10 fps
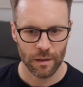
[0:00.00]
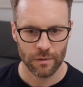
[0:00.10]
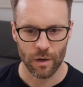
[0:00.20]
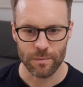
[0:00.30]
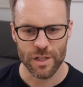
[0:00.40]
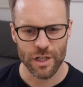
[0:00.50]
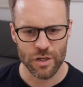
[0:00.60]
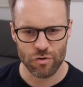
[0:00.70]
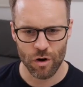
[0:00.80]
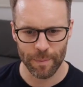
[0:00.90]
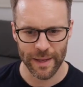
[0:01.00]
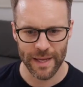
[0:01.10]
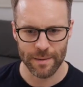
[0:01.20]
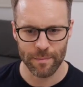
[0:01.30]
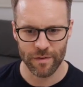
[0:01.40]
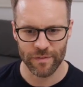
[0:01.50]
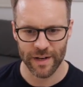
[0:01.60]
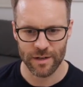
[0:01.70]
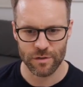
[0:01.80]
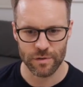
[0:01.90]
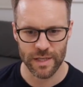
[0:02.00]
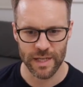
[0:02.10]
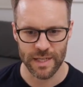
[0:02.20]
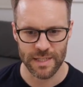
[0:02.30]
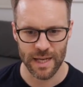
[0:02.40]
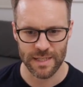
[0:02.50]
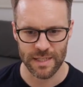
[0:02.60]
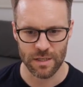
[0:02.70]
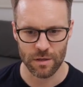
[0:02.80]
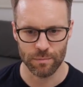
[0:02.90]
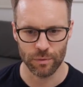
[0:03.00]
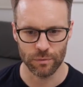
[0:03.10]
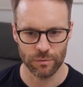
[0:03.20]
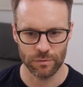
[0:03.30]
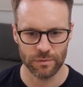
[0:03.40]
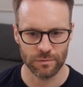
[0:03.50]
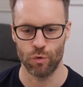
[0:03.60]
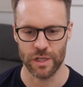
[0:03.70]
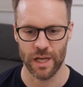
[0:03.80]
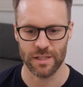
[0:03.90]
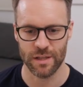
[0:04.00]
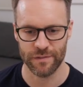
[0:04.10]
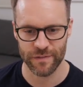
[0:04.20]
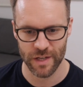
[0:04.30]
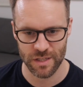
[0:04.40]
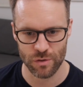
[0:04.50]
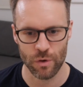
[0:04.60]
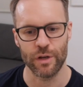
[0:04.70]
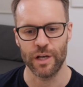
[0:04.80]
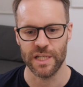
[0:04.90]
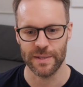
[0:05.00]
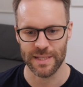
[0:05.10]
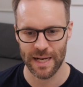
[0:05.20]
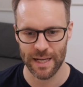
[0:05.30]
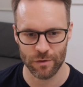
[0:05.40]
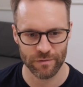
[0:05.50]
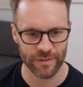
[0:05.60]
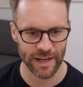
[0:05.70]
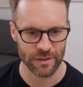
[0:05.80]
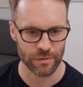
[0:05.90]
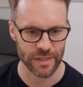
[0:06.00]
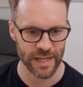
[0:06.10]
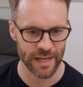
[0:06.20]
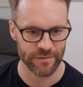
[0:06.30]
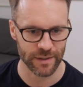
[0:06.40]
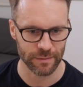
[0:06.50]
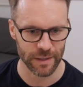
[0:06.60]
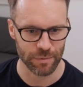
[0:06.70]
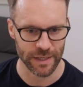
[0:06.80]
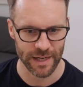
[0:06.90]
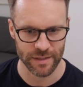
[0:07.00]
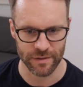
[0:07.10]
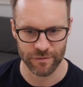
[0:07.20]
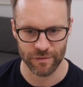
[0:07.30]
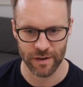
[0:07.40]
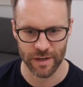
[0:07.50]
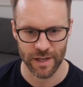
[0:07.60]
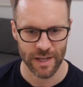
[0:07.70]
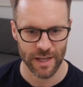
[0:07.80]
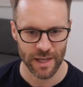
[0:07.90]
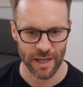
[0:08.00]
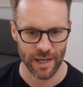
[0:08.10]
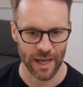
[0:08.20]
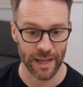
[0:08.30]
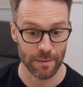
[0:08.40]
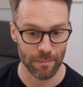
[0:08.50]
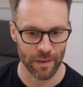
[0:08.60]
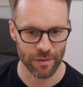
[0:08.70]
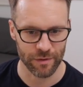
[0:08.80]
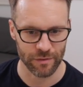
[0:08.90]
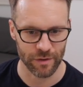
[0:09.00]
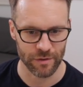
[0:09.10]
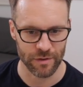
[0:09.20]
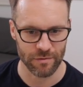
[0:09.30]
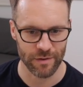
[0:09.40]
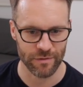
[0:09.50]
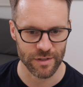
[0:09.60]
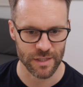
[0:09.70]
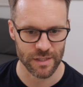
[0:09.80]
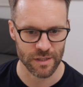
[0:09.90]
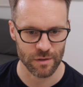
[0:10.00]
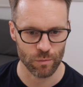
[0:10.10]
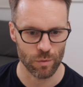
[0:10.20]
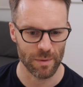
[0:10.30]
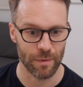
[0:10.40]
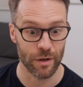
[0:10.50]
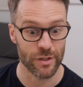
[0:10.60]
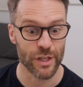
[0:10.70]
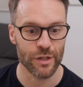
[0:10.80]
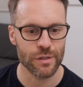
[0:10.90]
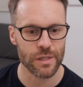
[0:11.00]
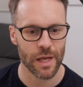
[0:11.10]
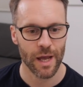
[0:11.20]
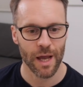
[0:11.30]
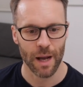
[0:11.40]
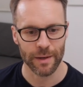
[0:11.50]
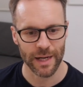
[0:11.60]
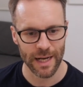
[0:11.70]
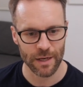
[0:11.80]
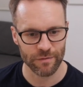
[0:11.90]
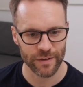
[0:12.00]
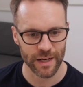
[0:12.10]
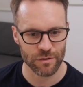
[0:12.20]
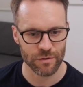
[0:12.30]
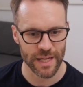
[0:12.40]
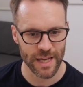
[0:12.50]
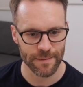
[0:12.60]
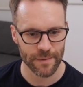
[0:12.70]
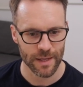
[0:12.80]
So I'm just gonna drop in my financial years as examples order. So the first sort you're gonna do is click on financial year. In fact, I'm gonna bring that to the front uh, and the month because those are the references that will be most used. I'm gonna click on financial year.